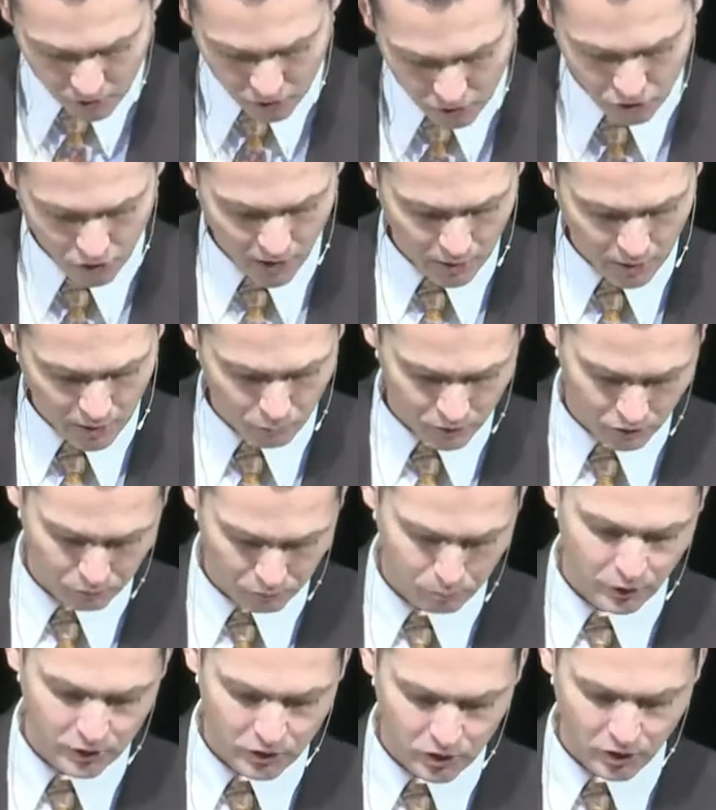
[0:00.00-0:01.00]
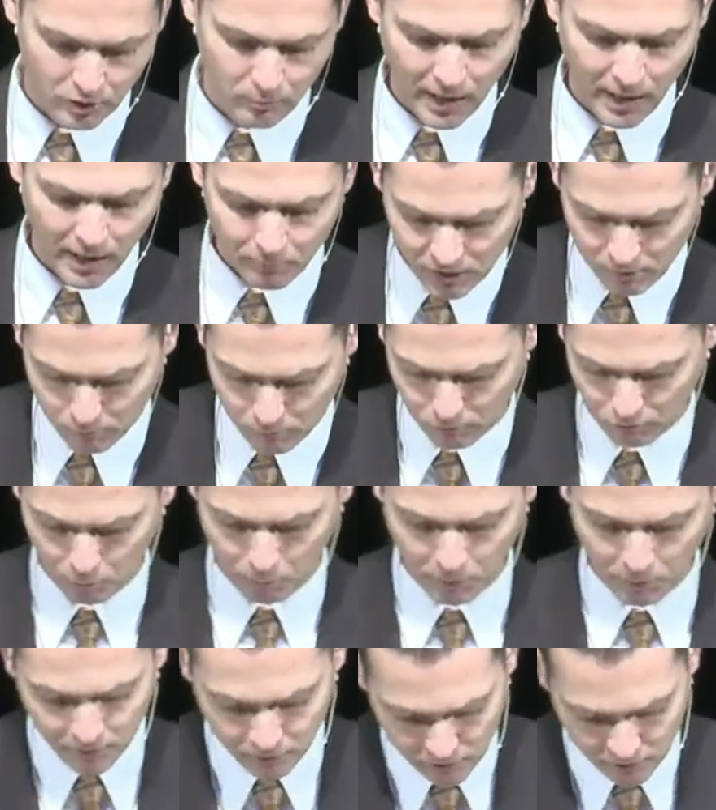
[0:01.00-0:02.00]
that John was preaching a baptism of
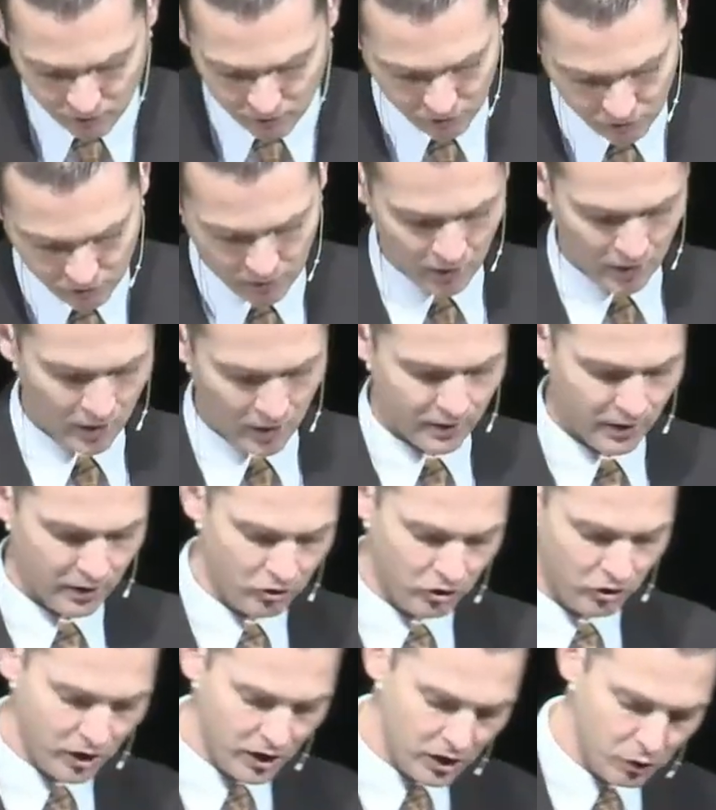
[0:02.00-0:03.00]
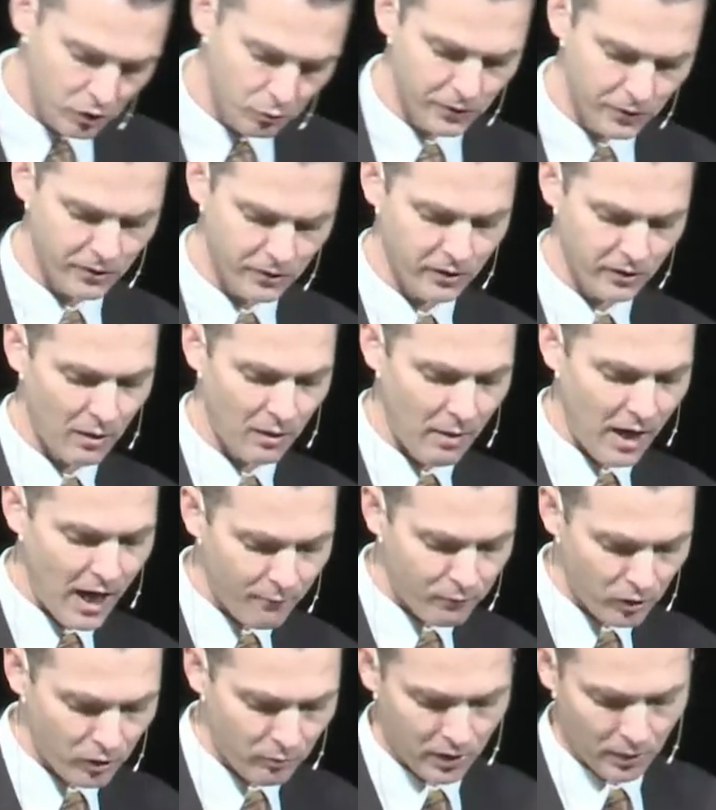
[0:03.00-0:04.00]
repentance and that Jesus was going to come
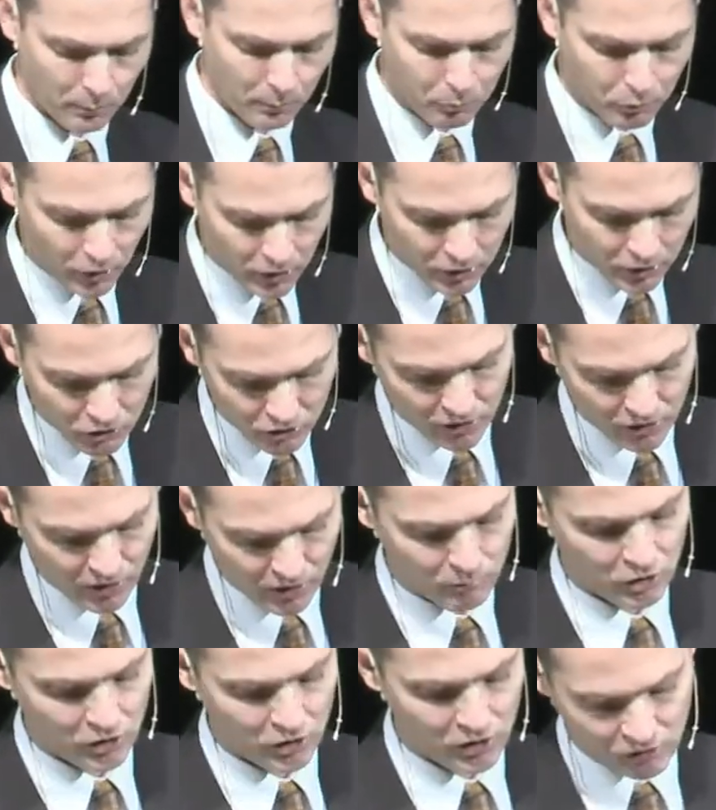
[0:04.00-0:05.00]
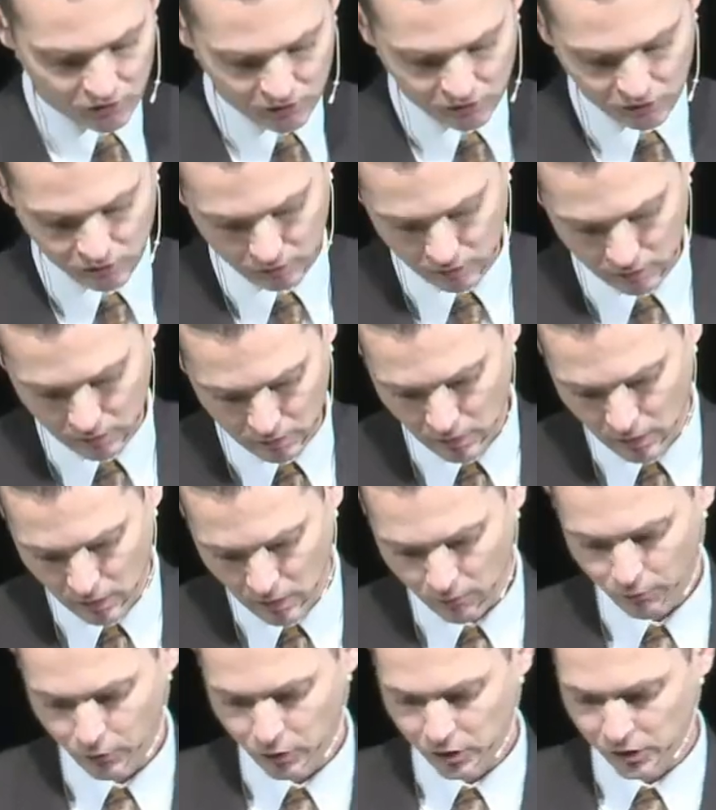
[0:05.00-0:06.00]
after him, and he preaches to them Jesus.
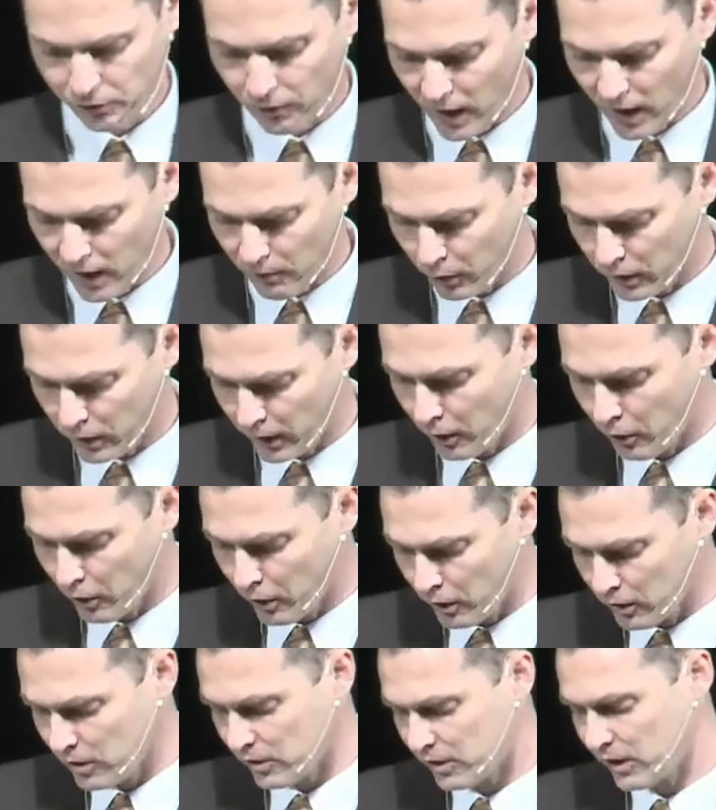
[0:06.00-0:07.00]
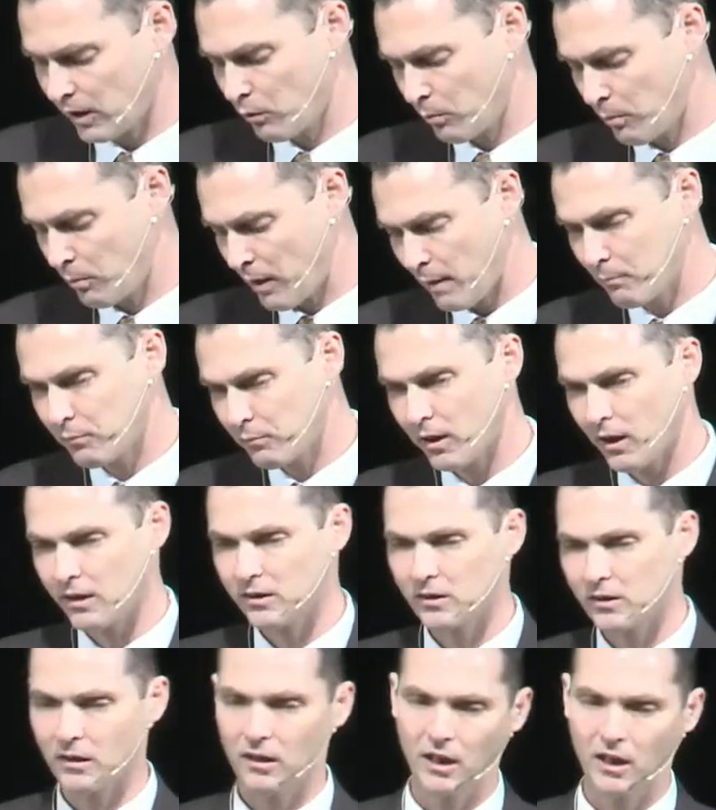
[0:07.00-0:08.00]
Verse 5, when they heard this, they were
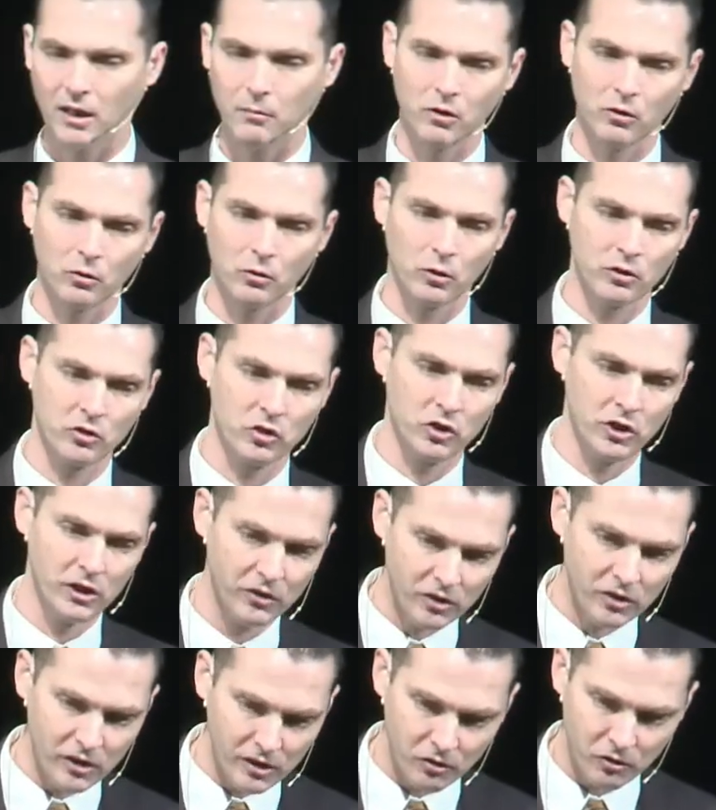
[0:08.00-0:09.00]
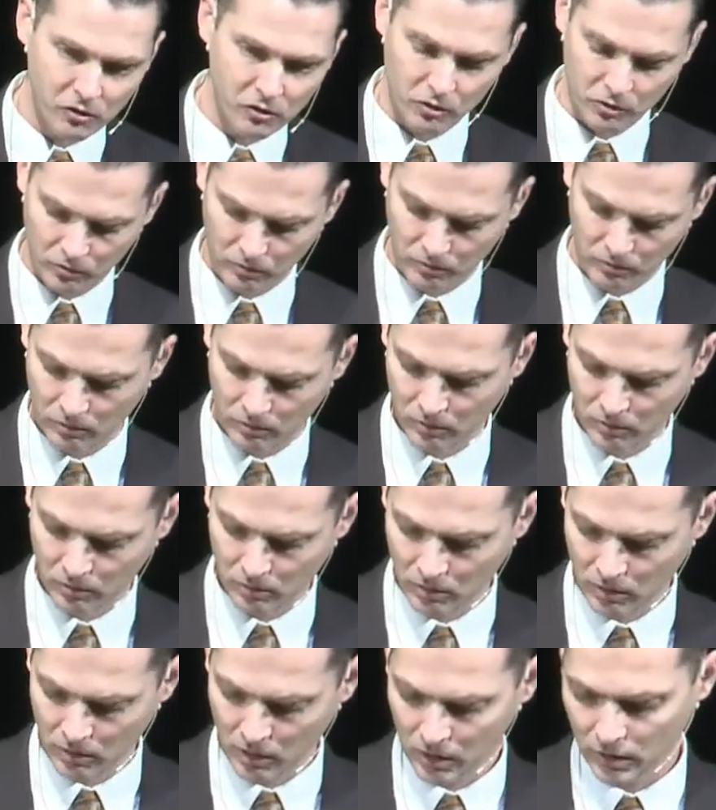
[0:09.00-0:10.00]
baptized in the name of the Lord Jesus.
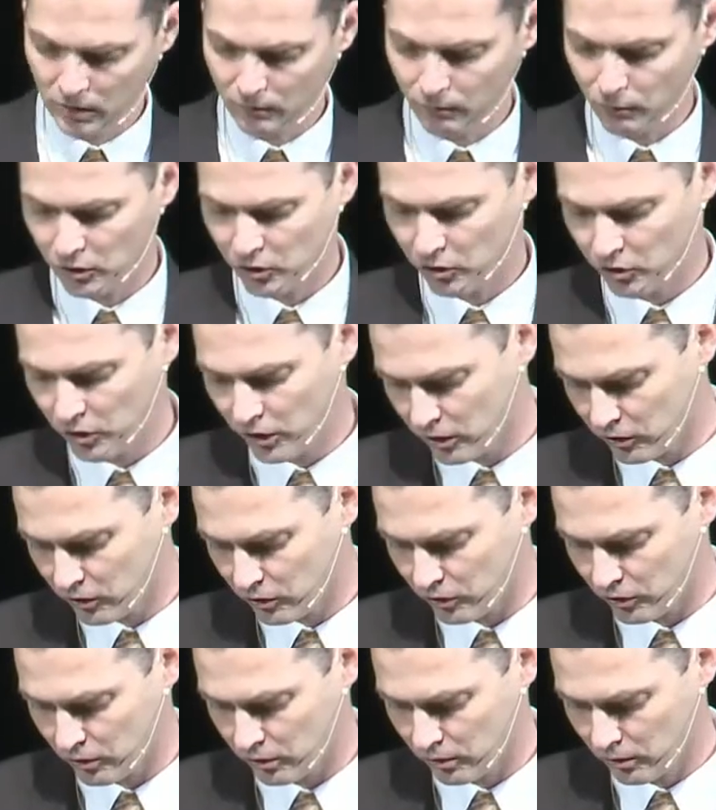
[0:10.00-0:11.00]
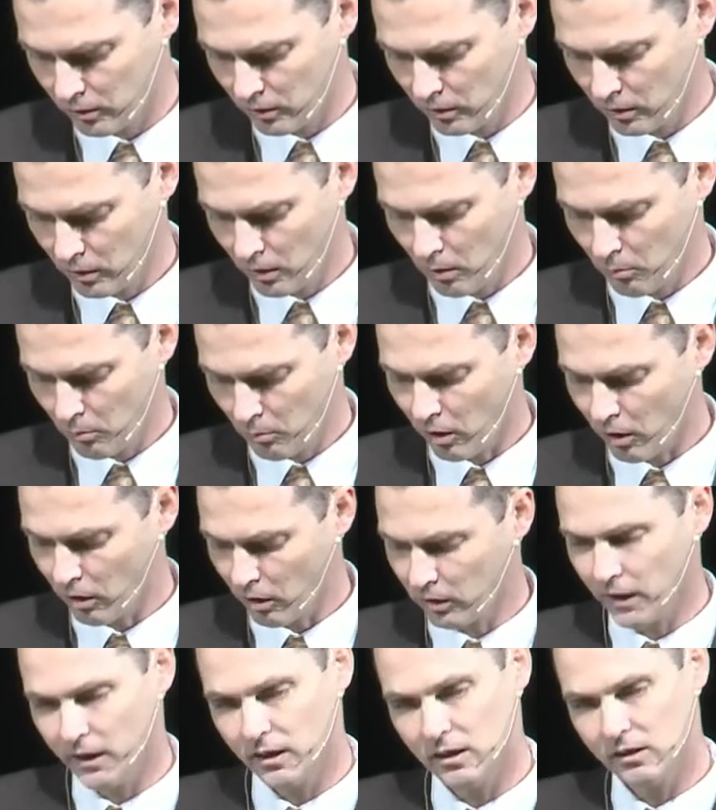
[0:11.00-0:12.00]
And then verse 6, Paul
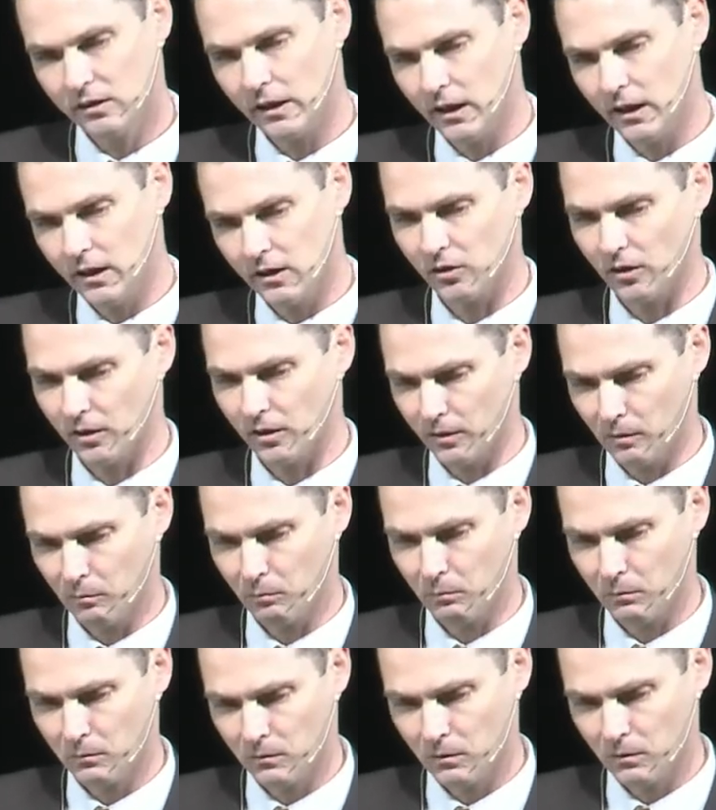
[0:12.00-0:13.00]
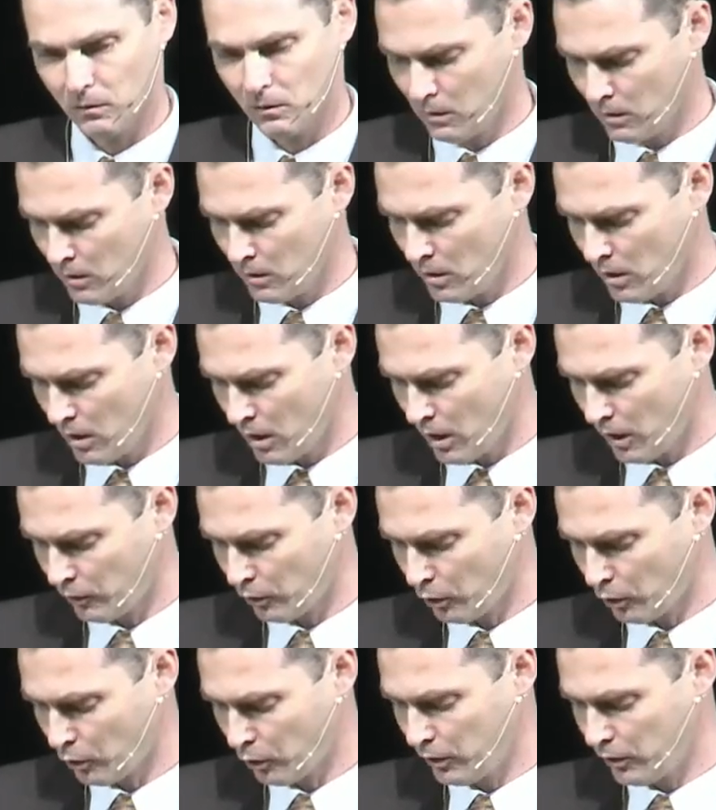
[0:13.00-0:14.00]
laid his hands on them, and
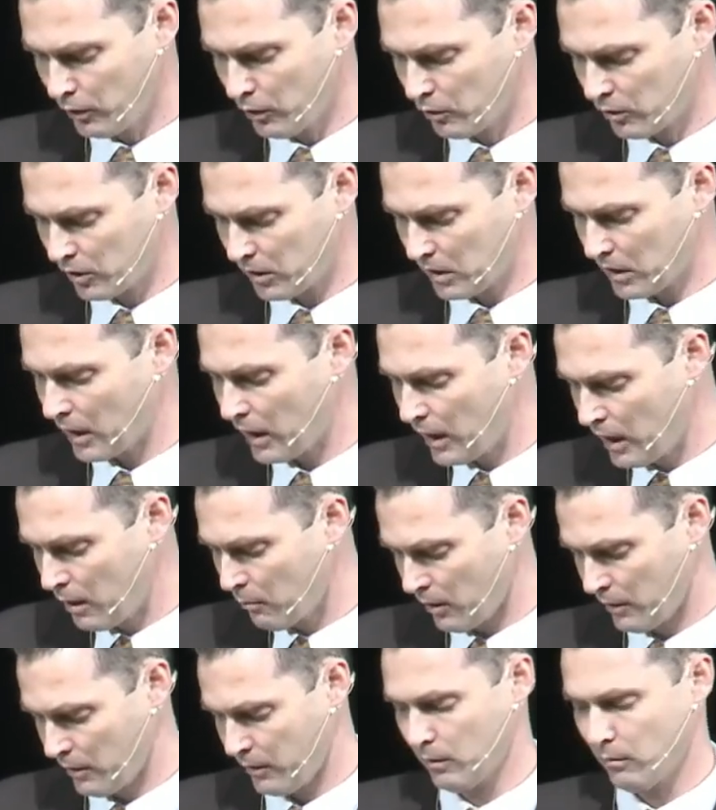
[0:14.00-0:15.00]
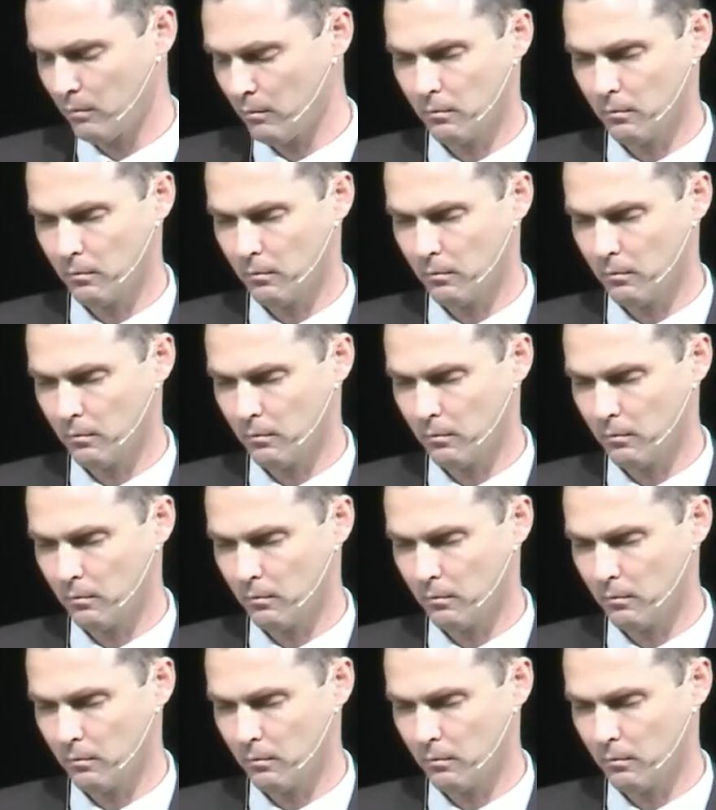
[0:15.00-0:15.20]
the Holy Ghost came on them,